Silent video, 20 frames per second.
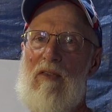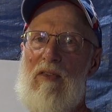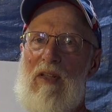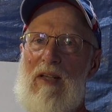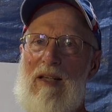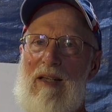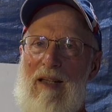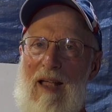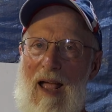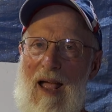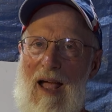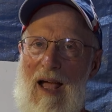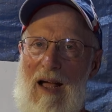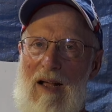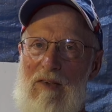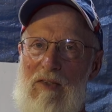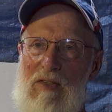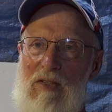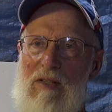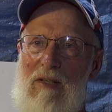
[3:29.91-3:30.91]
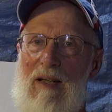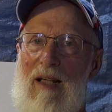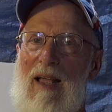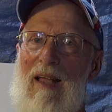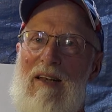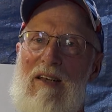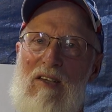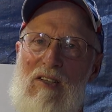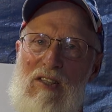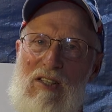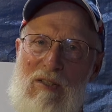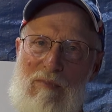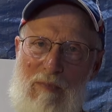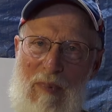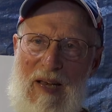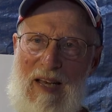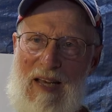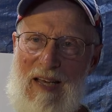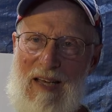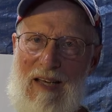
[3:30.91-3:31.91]
the gas and the
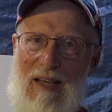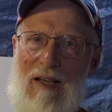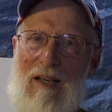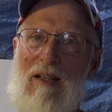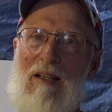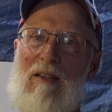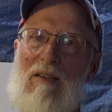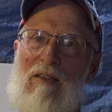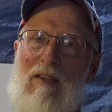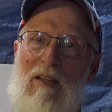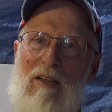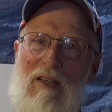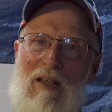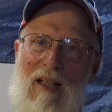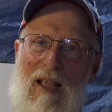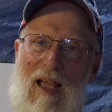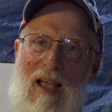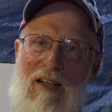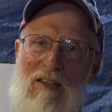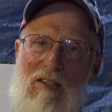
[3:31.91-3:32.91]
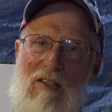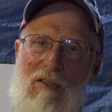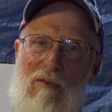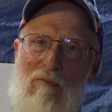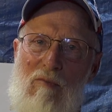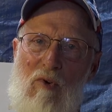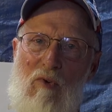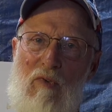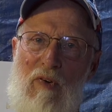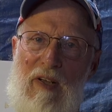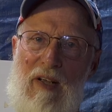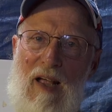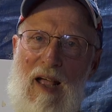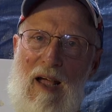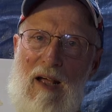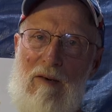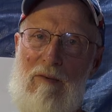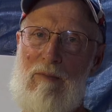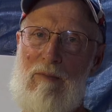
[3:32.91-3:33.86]
speed that the gas is moving at.